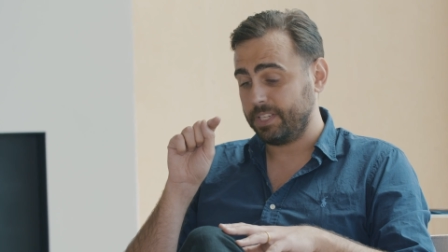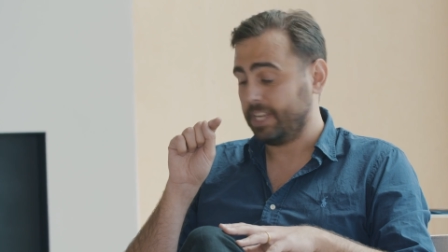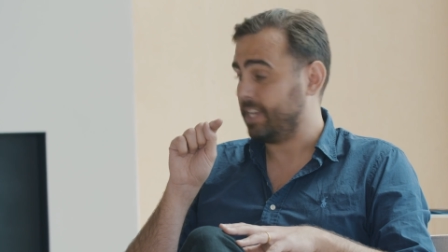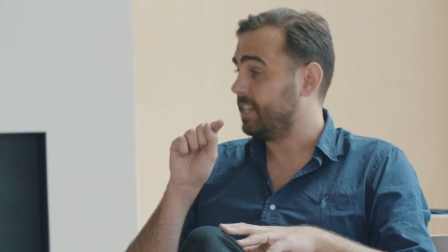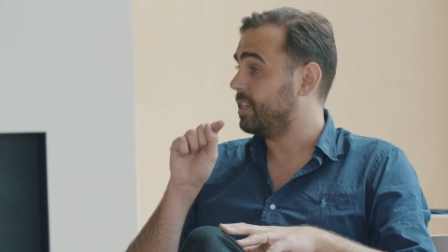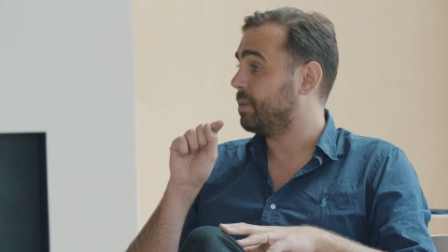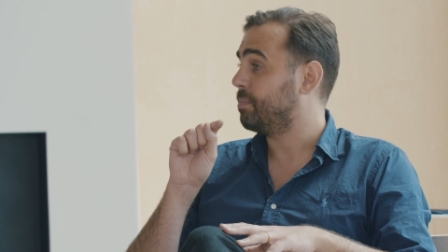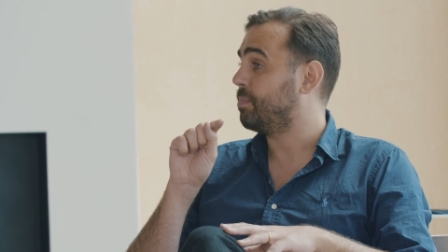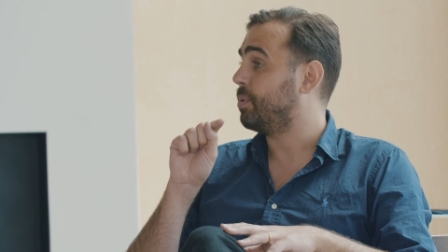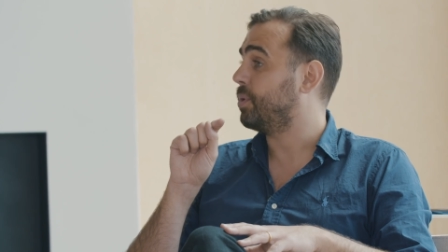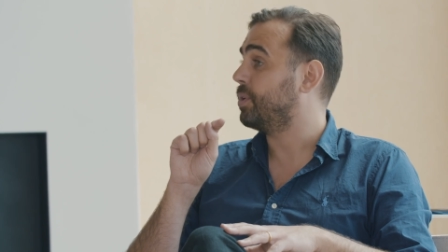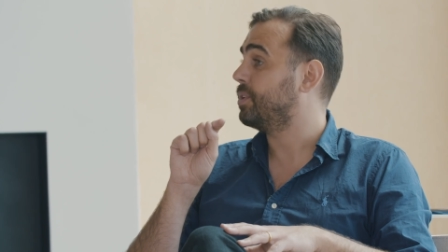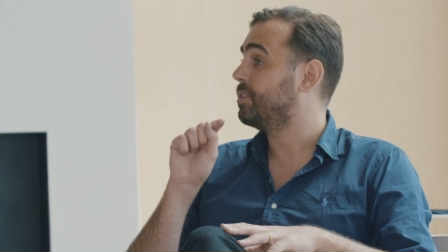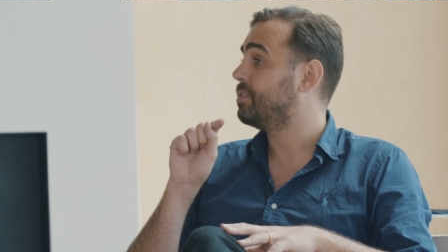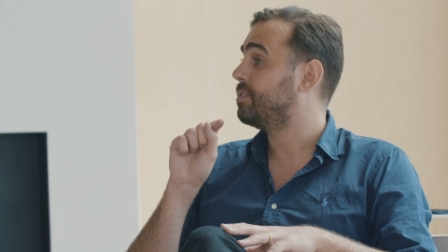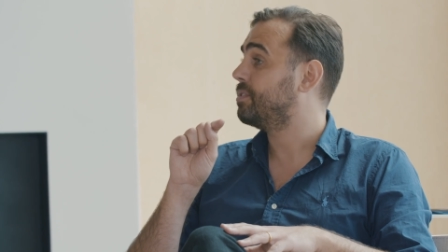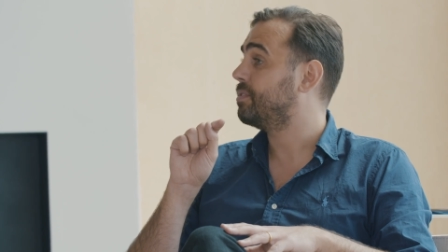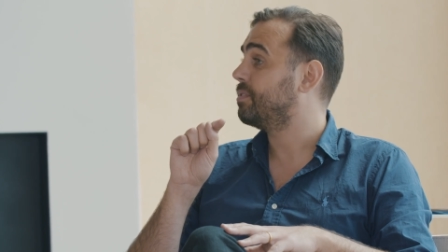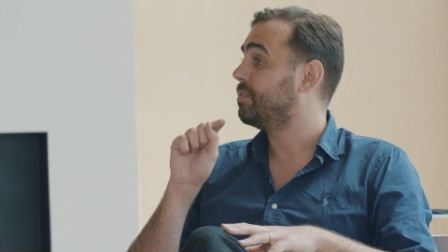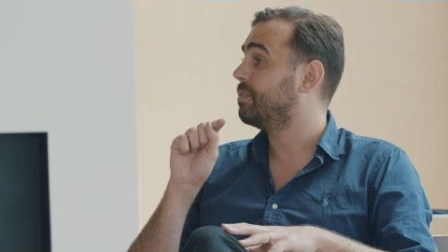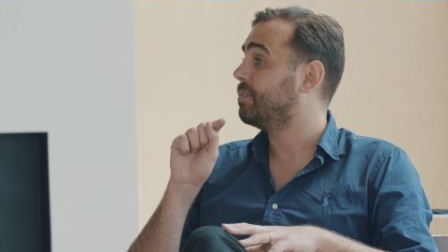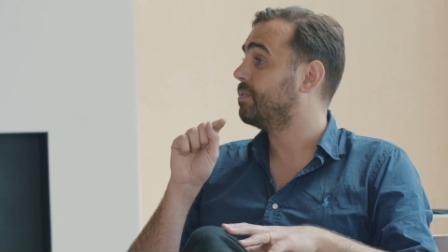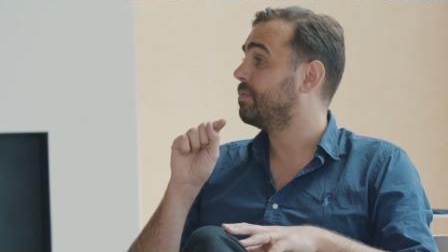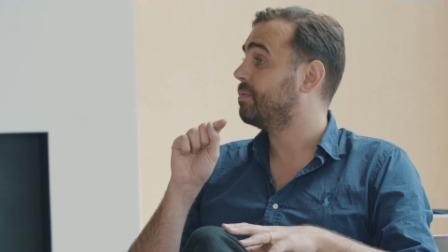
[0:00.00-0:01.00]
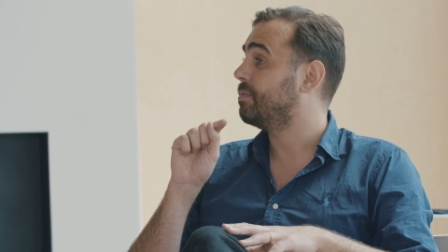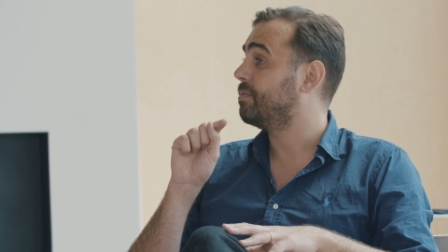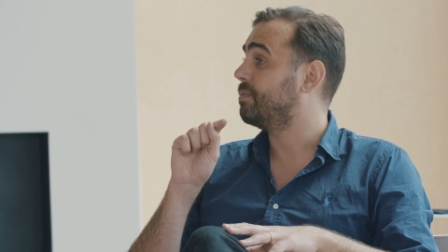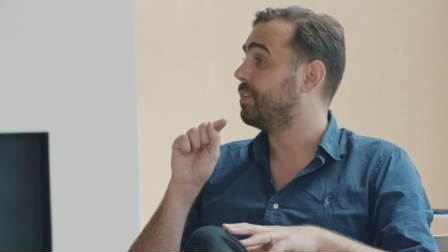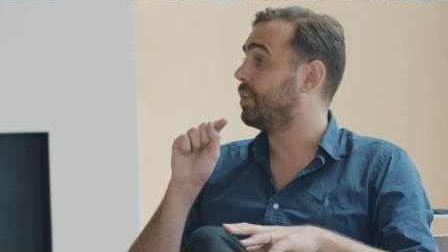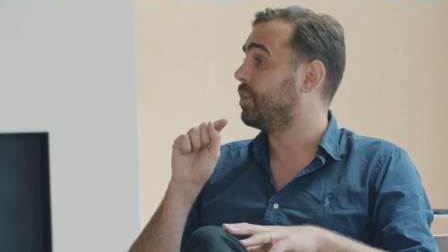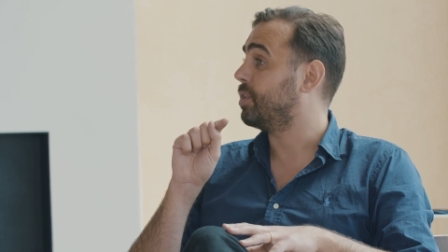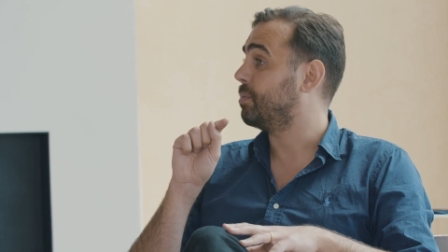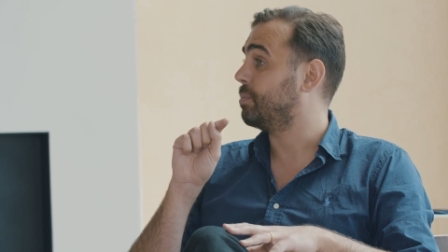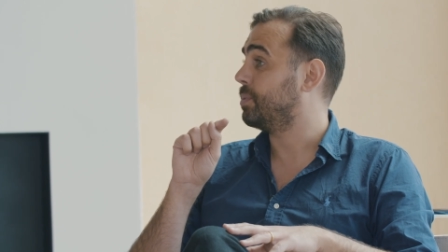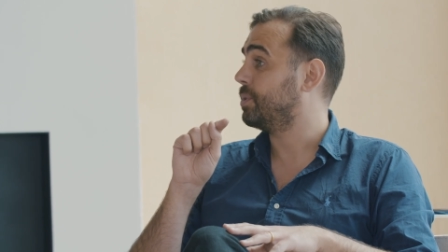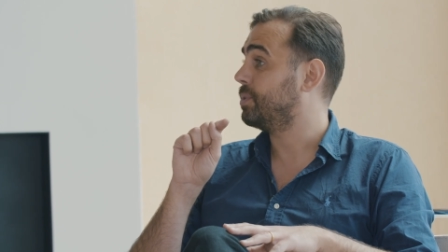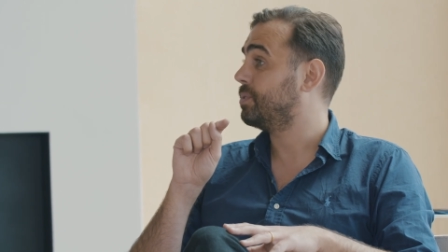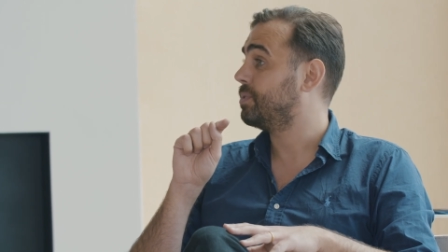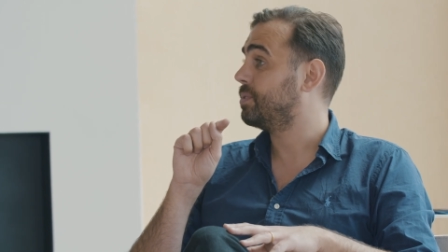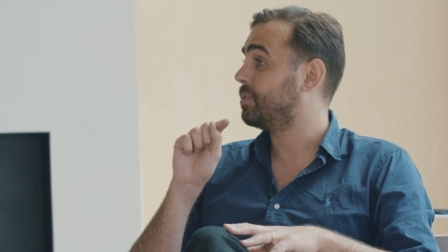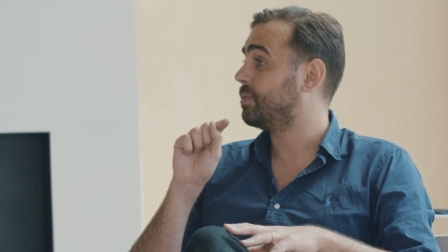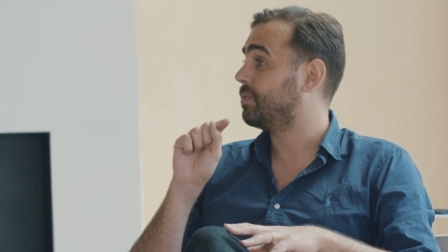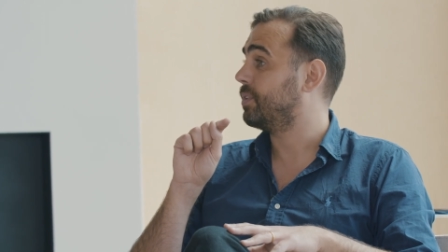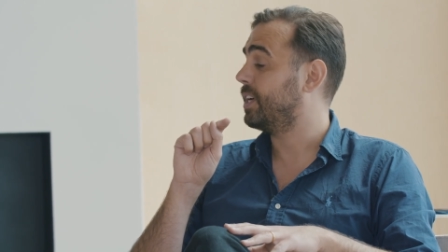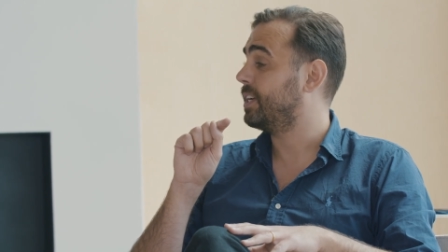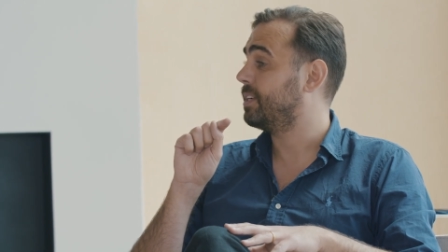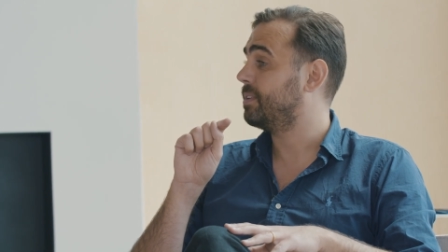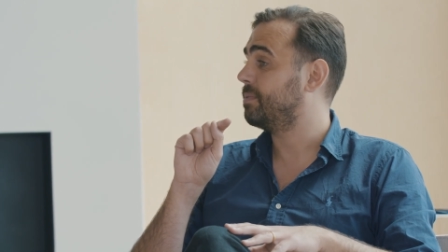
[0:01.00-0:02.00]
data points, mm -hmm.
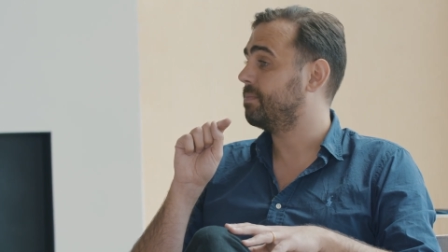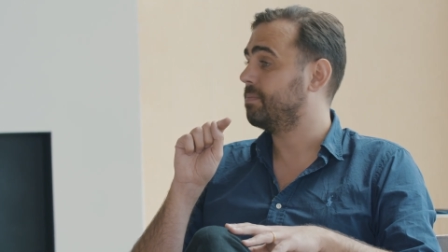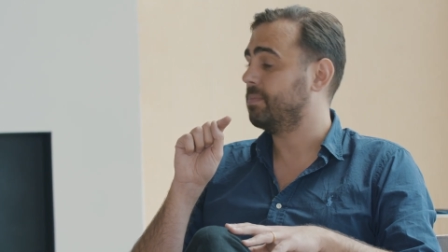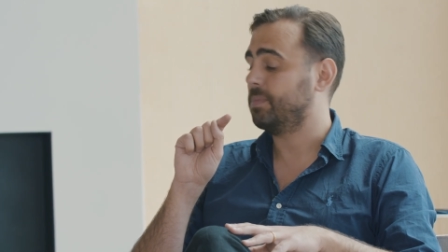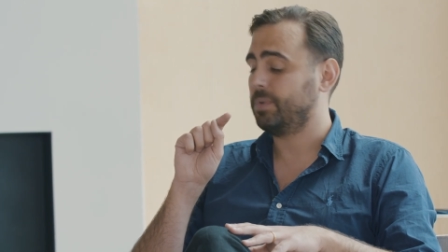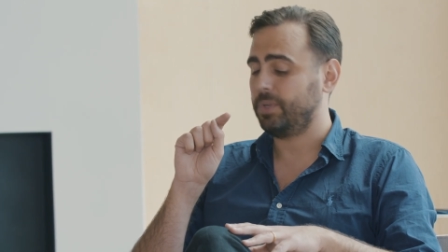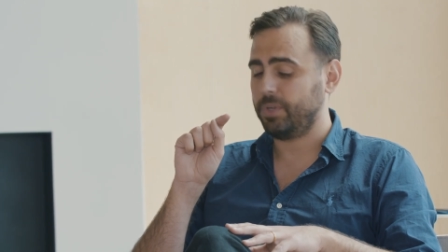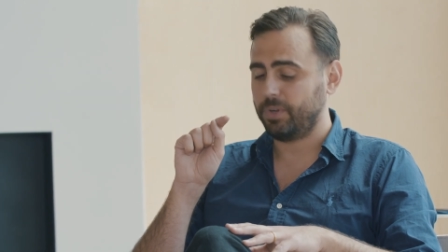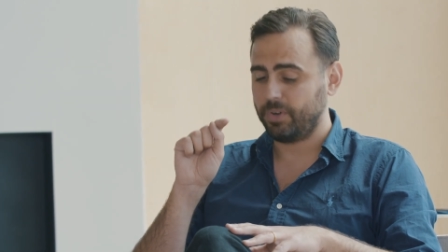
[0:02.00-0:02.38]
variables, right? Mm -hmm.